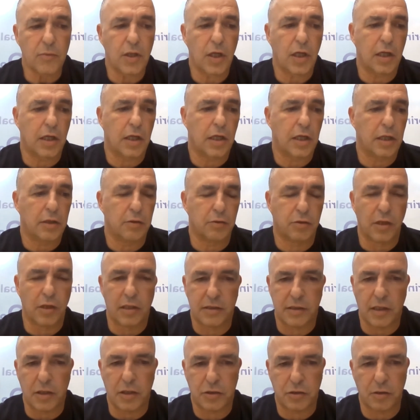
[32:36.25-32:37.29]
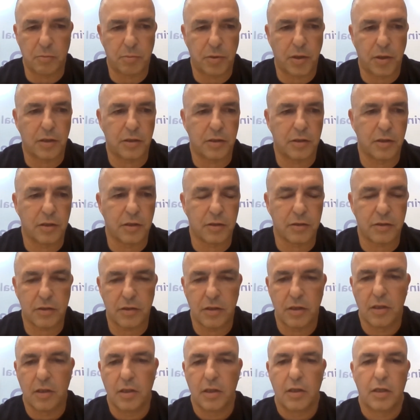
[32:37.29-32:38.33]
utilization partners,
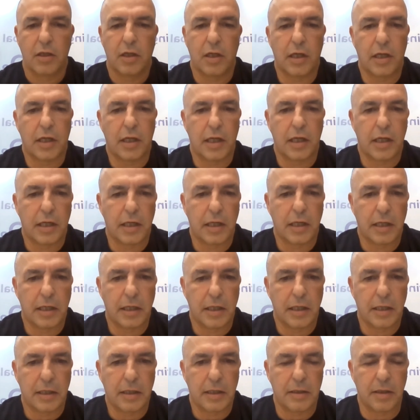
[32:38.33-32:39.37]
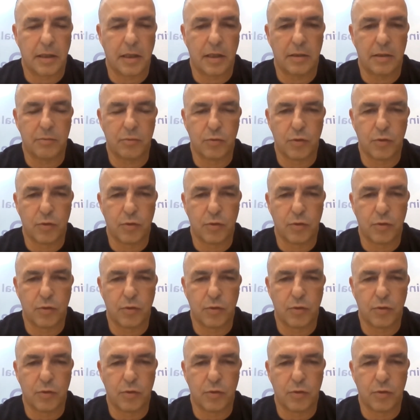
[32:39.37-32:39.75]
and